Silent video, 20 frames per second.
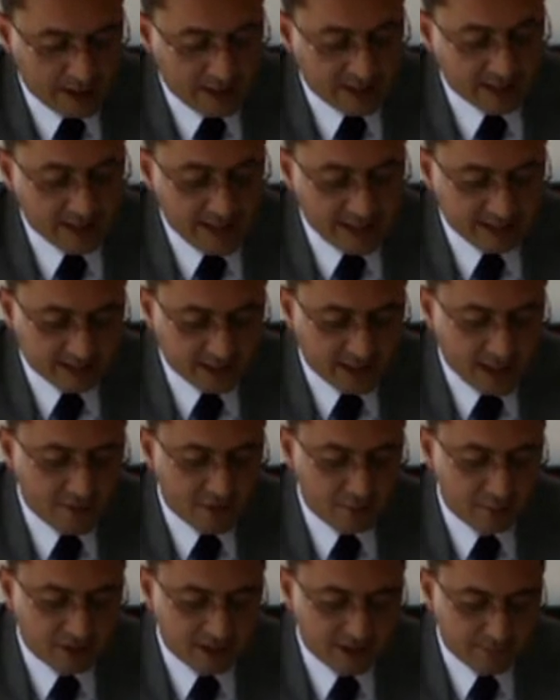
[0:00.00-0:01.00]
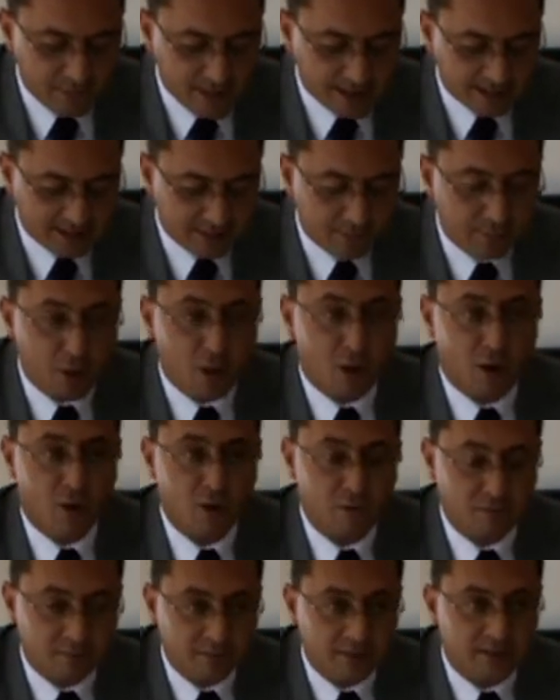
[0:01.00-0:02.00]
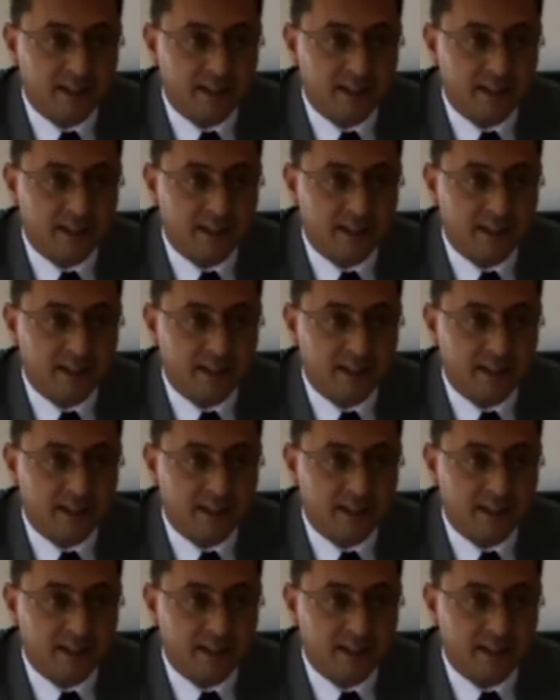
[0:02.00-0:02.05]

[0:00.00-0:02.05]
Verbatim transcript: And as the government spends more